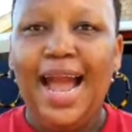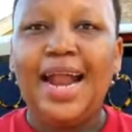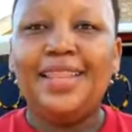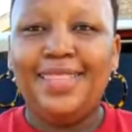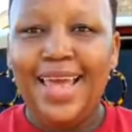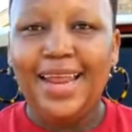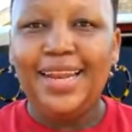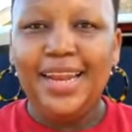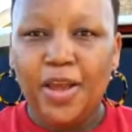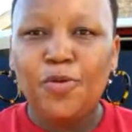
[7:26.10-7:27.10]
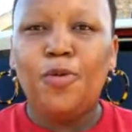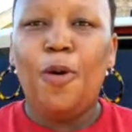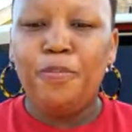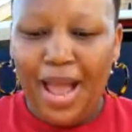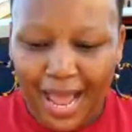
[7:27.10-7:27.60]
And then you
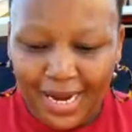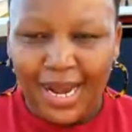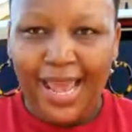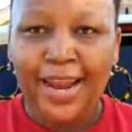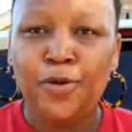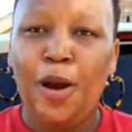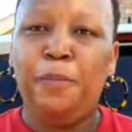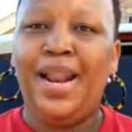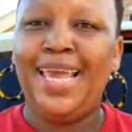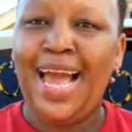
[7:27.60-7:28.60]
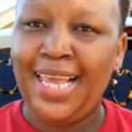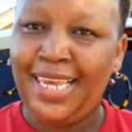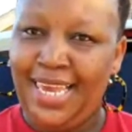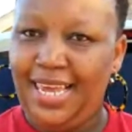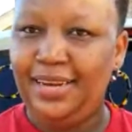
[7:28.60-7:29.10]
go back and you apply
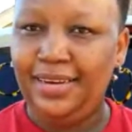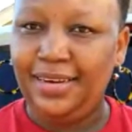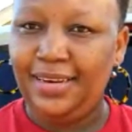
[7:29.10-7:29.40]
again.